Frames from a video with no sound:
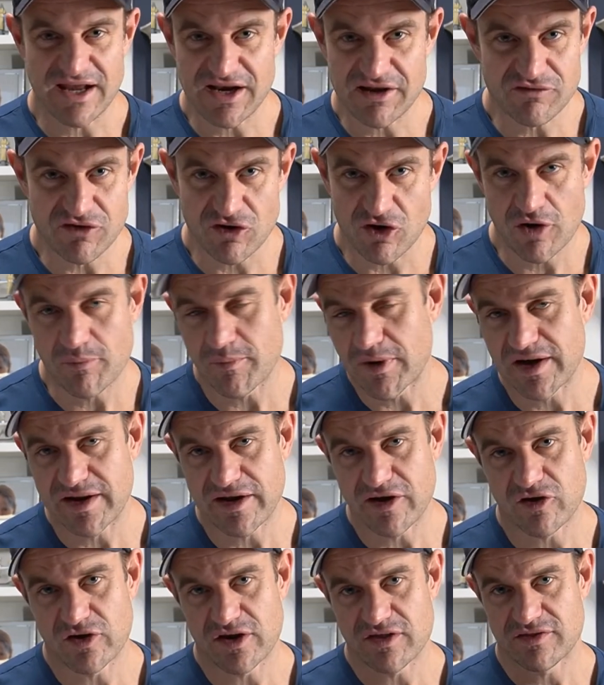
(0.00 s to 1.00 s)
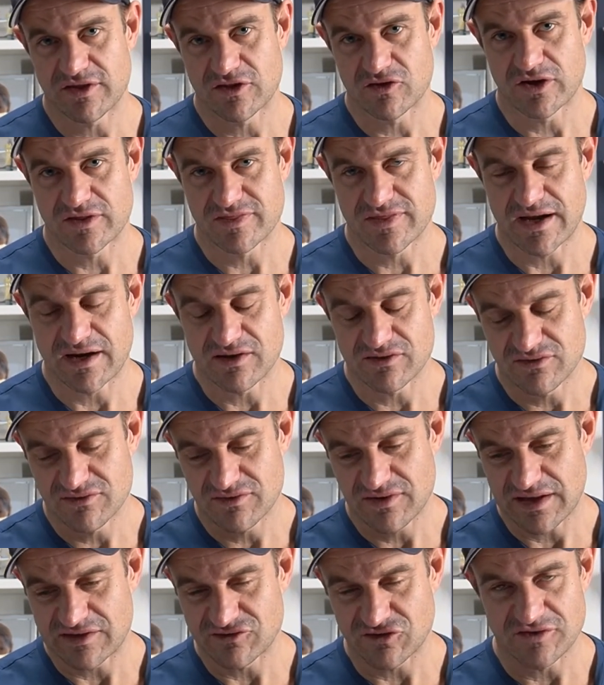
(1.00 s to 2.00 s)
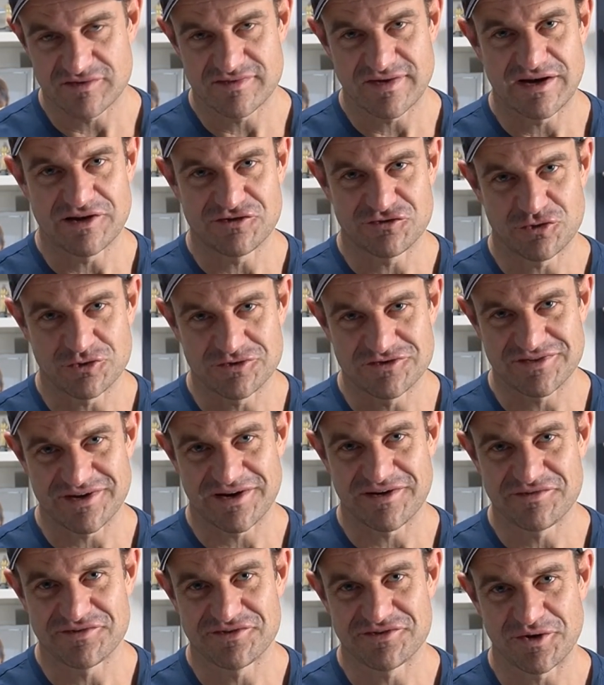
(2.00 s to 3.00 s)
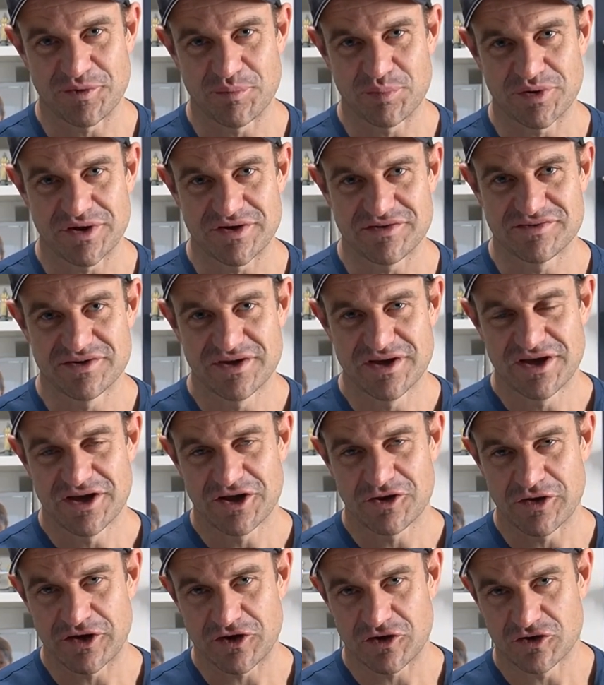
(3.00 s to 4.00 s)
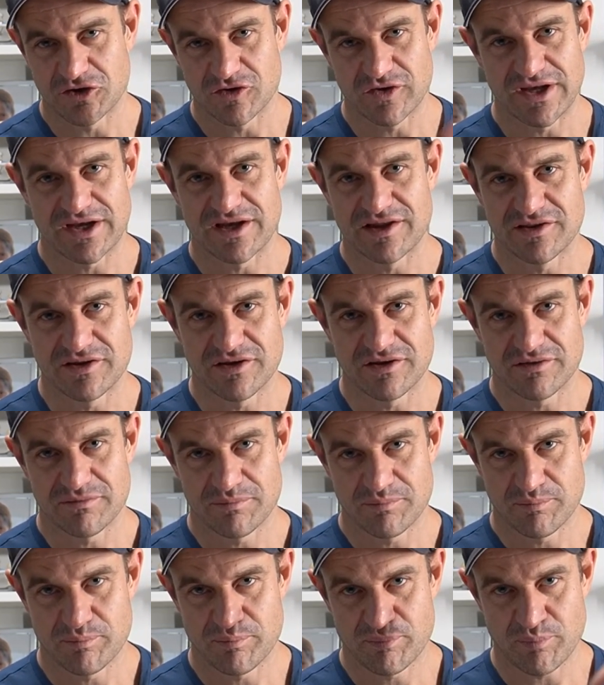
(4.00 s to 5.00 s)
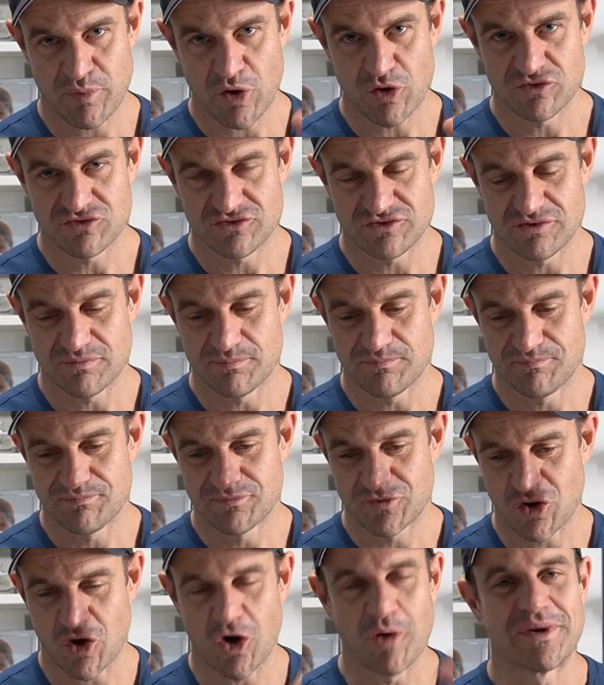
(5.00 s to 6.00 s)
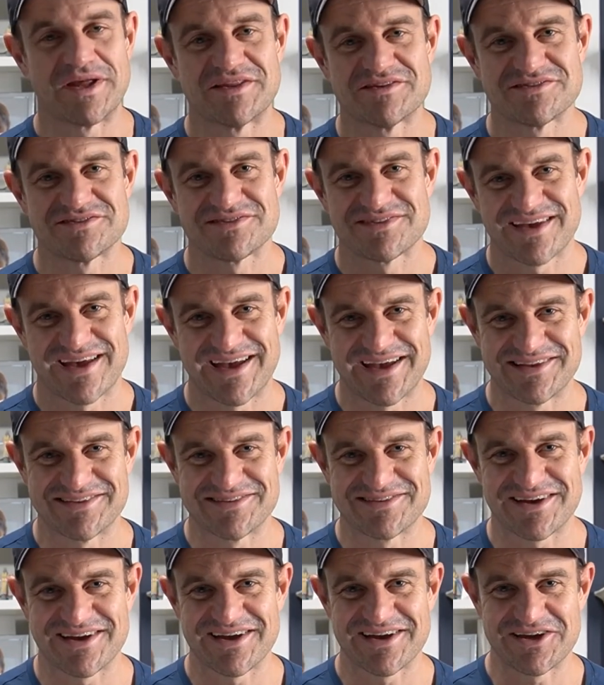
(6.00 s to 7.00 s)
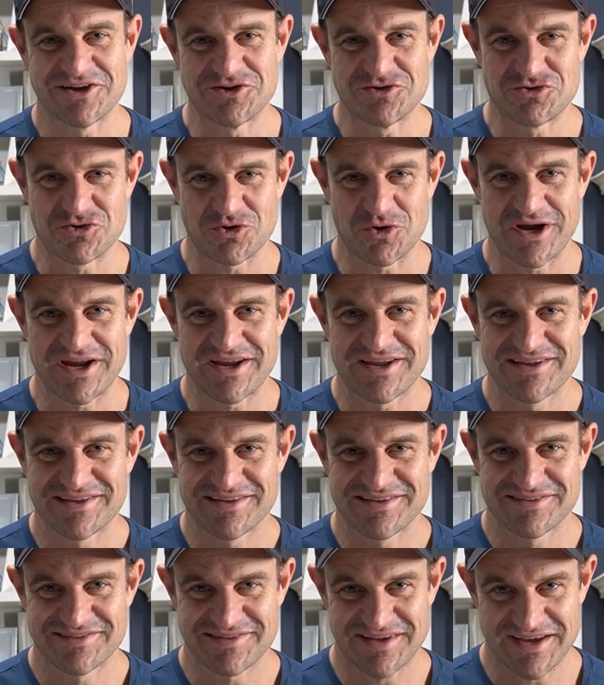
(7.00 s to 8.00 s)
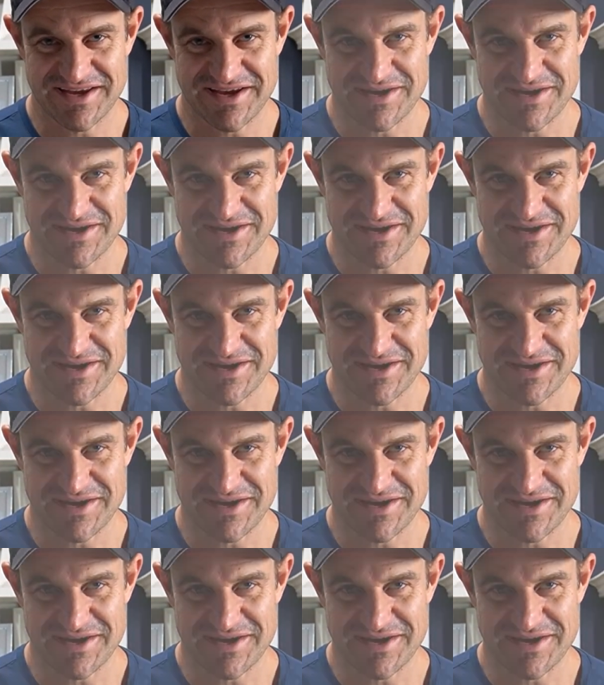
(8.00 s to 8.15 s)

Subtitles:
any of your own money or anything like that. It's, as I said, it's good stuff. So please click on the link in the posted comments and enjoy. Take